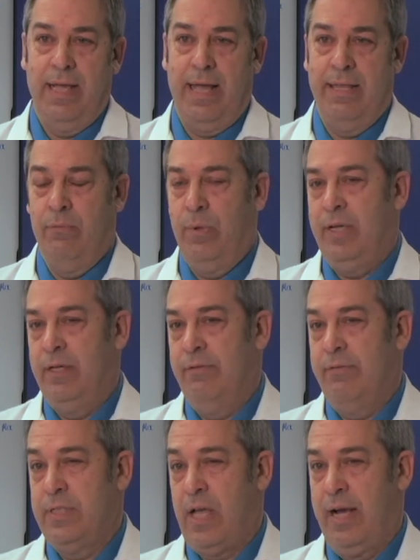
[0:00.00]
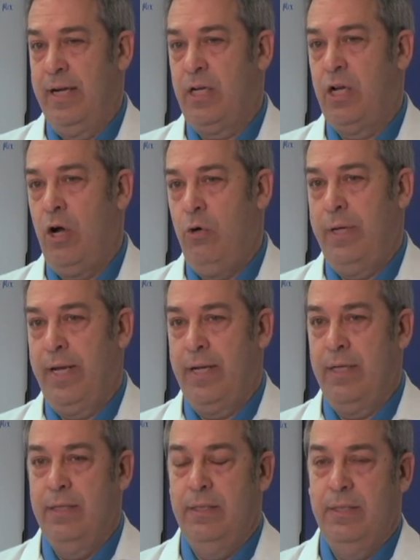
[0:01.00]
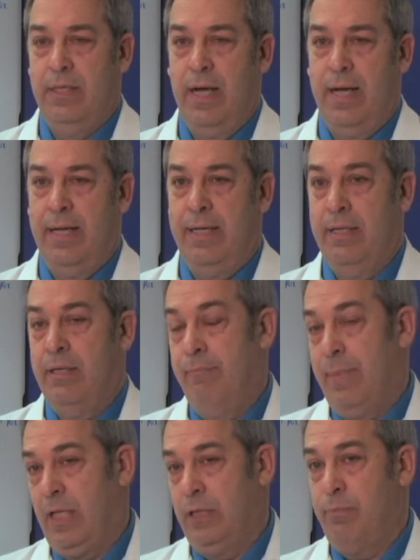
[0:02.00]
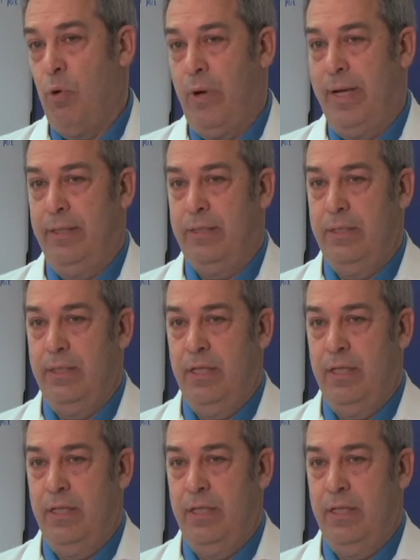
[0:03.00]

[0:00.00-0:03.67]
and then we can design a coating, the melt point,